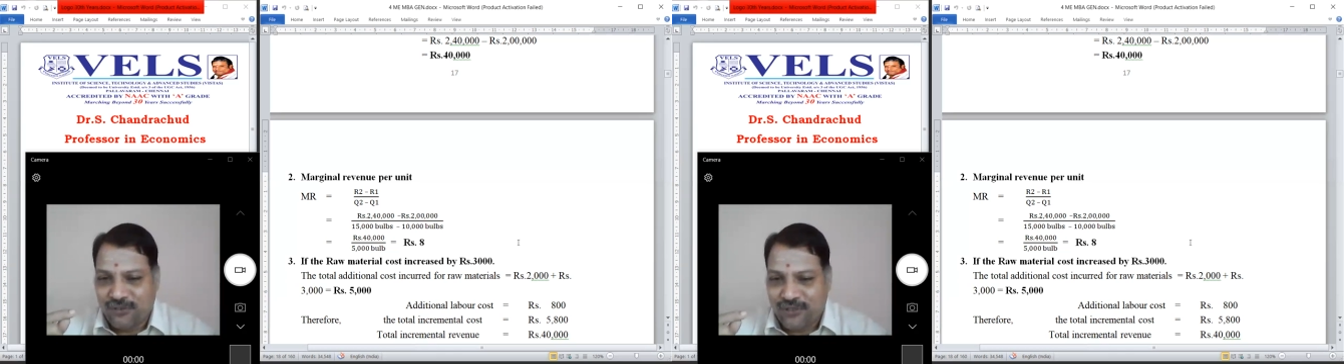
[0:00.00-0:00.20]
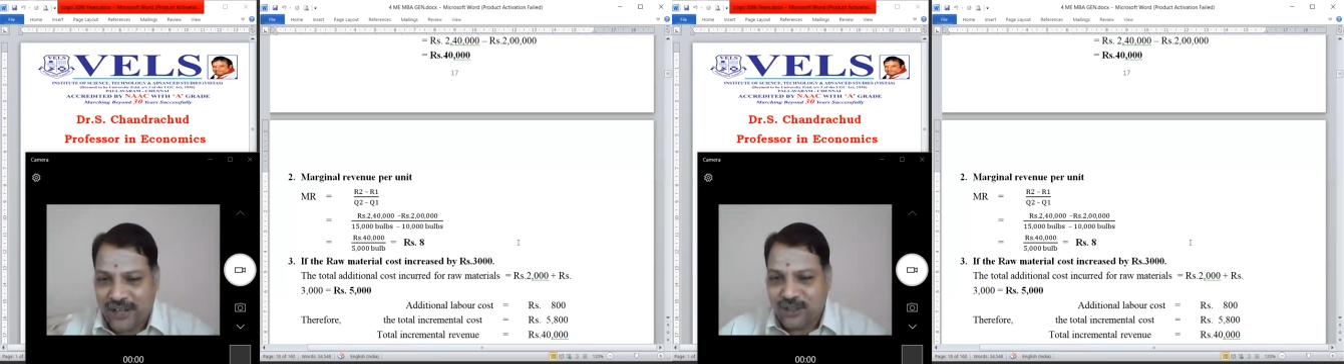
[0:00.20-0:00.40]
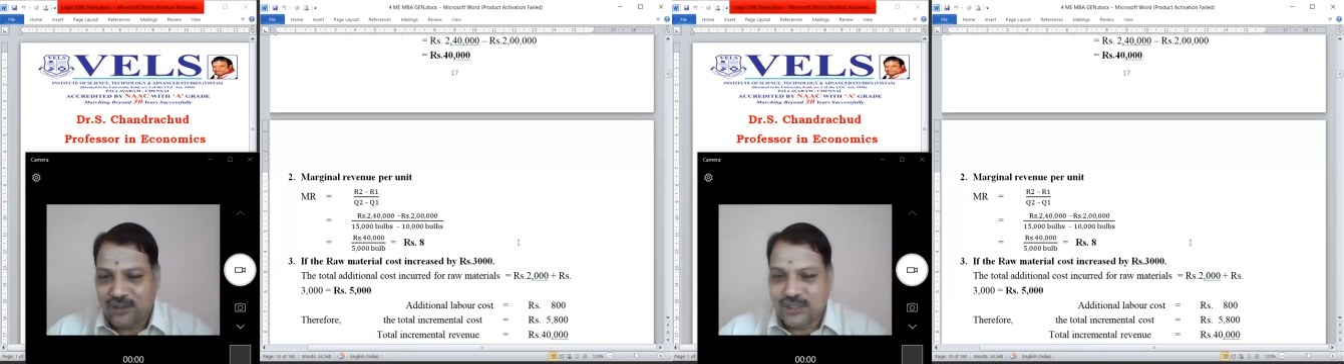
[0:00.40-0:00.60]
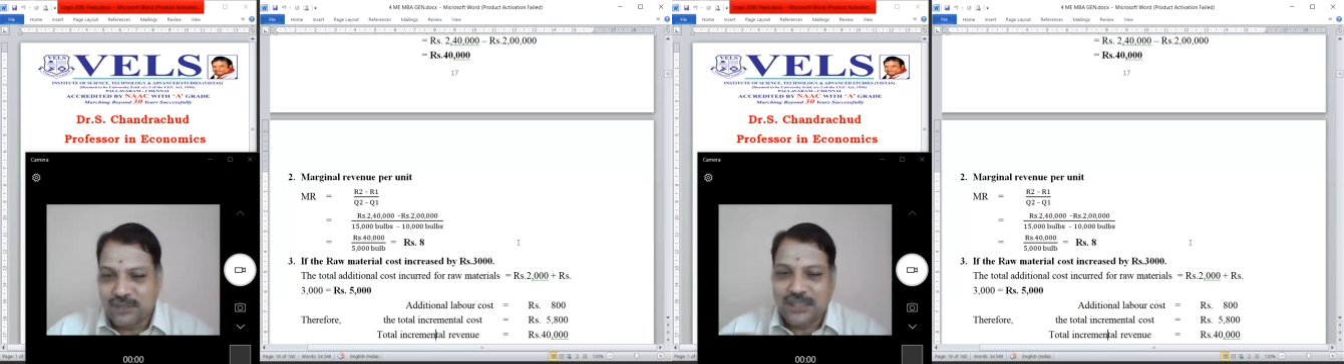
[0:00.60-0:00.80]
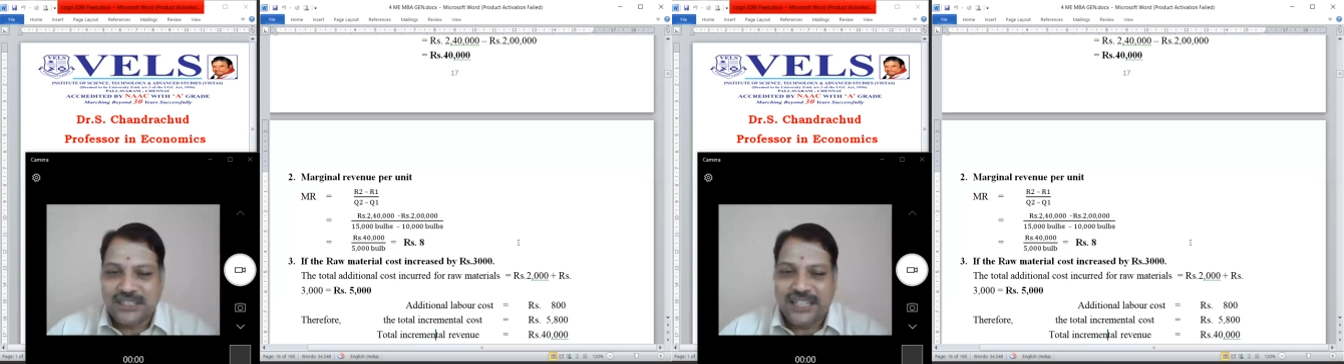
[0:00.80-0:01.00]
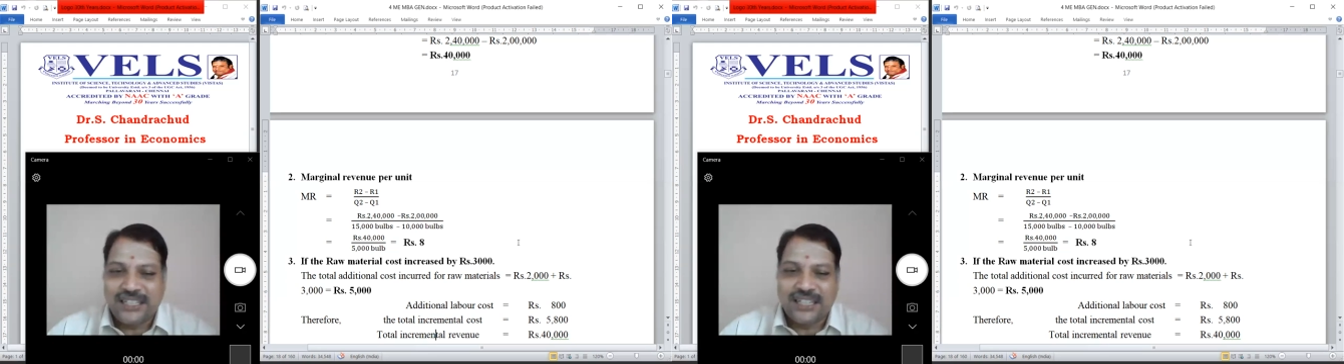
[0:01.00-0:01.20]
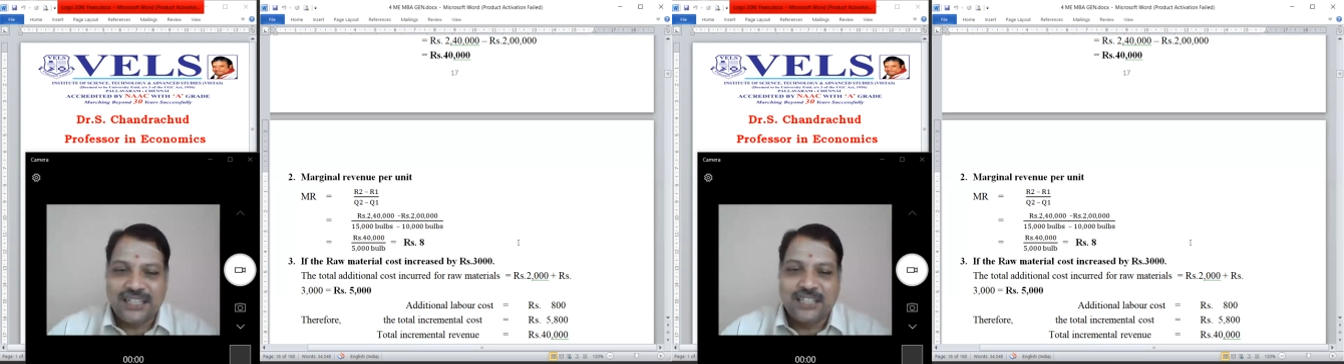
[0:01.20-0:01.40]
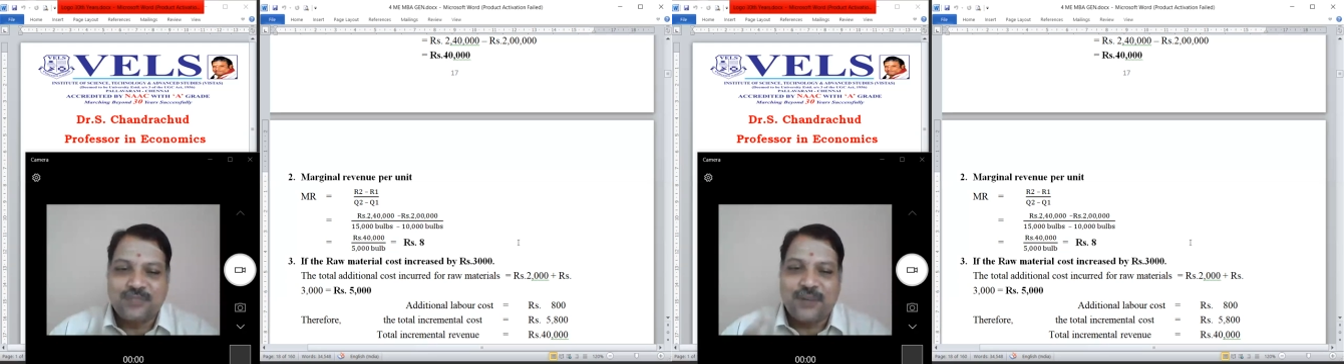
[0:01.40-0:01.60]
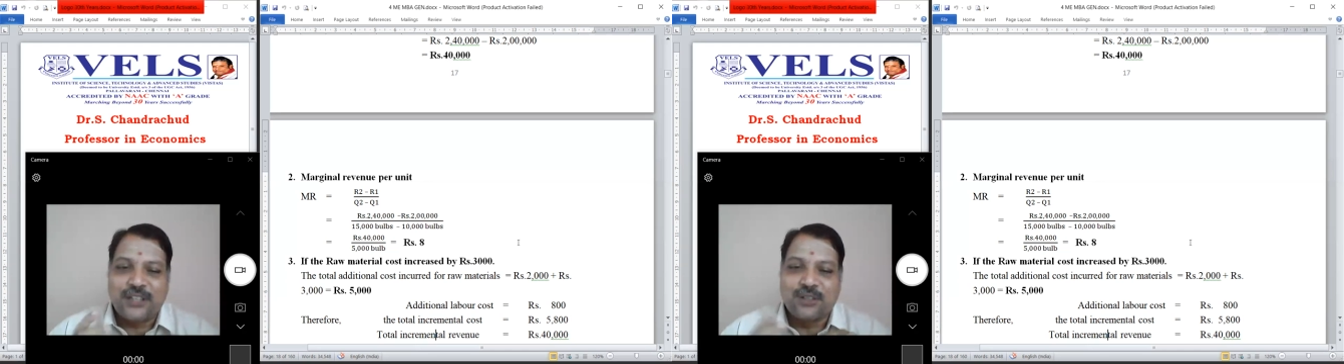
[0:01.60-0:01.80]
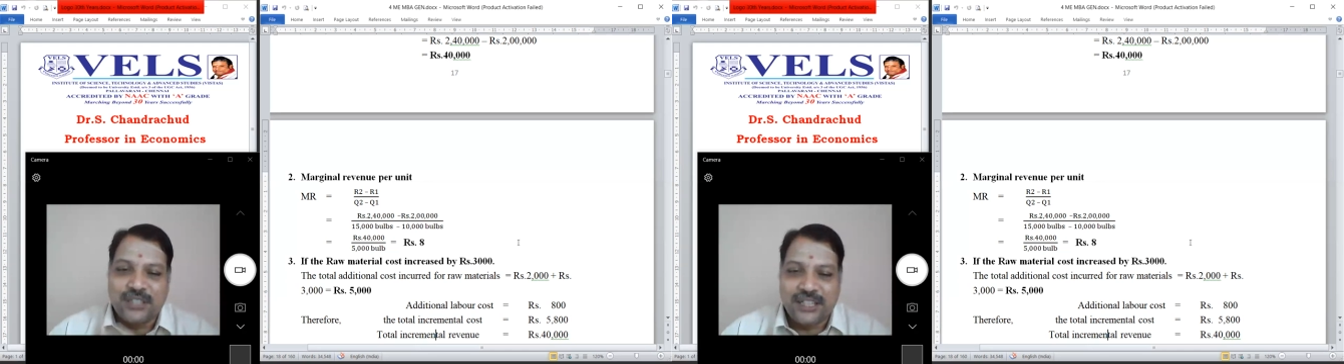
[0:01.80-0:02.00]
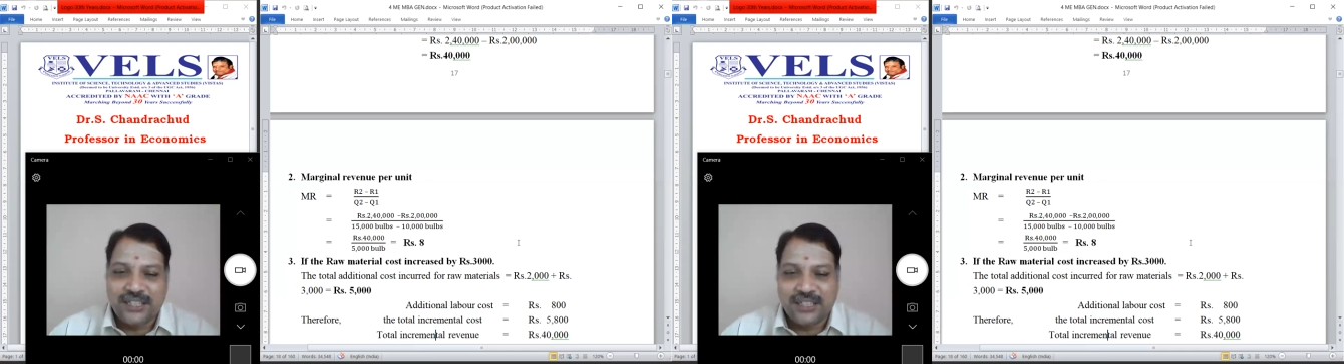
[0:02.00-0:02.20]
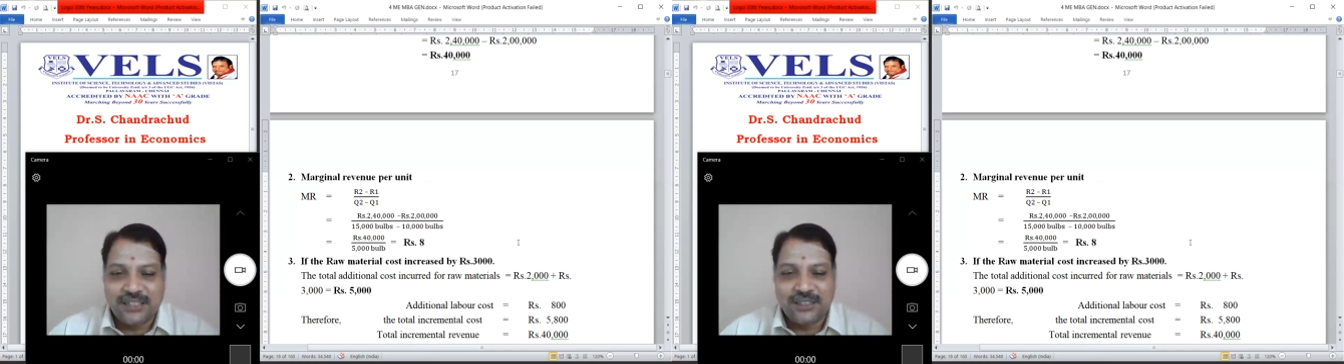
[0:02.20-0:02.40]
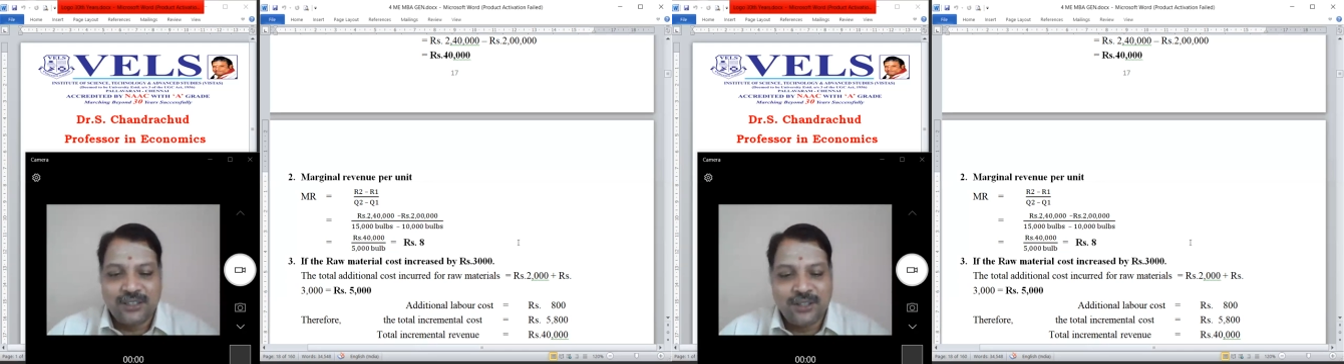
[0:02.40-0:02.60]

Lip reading: 5,000 plus 800 is 5,800.